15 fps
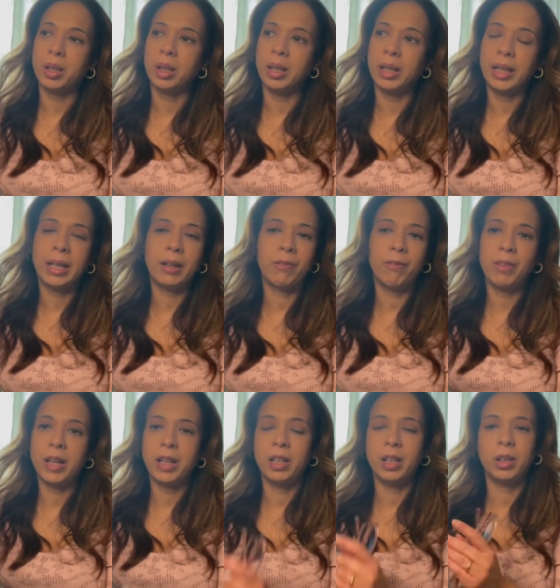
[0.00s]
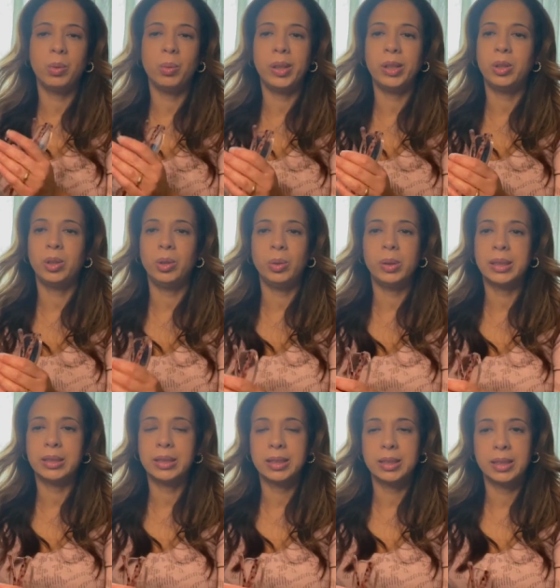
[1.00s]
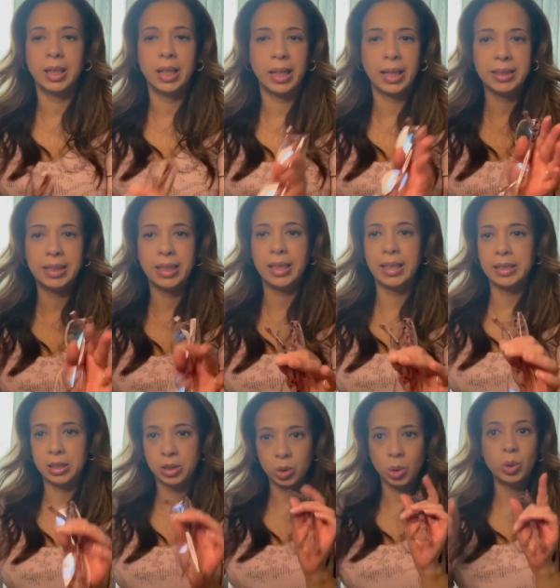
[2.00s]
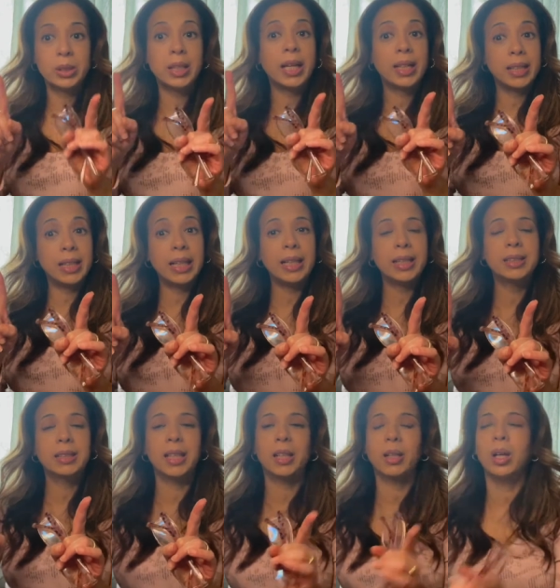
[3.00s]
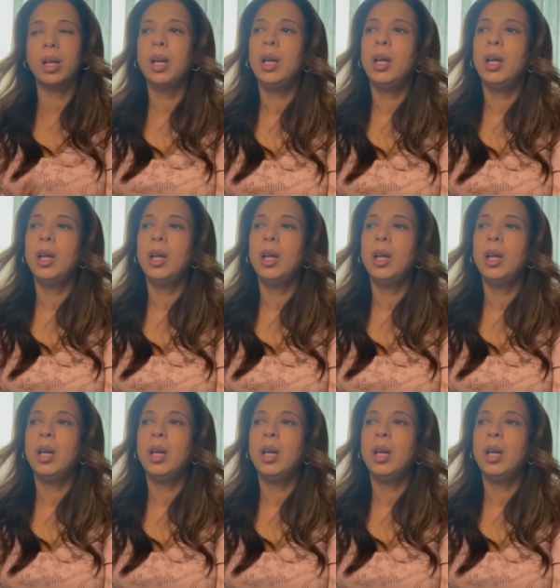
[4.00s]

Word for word: I gotta find another way to do it because it's, like I said, it's two techniques there.